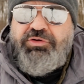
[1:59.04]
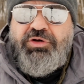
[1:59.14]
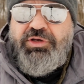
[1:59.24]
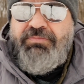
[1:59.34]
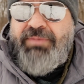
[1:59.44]

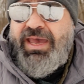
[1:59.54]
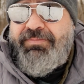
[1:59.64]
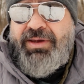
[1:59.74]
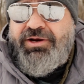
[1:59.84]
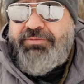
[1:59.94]
cooking
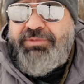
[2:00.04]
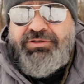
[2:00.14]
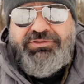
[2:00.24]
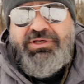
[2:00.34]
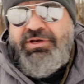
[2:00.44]
backpacker
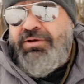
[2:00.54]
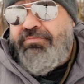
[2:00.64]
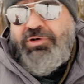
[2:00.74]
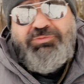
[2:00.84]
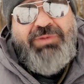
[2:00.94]
meals?
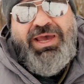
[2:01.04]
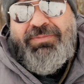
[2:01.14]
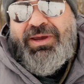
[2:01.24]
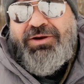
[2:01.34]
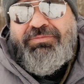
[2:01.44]
Most
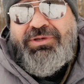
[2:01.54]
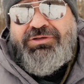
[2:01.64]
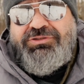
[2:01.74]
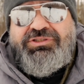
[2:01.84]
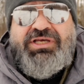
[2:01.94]
backpacker
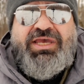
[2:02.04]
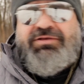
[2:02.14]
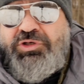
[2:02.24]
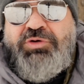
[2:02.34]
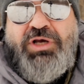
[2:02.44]
meals take 2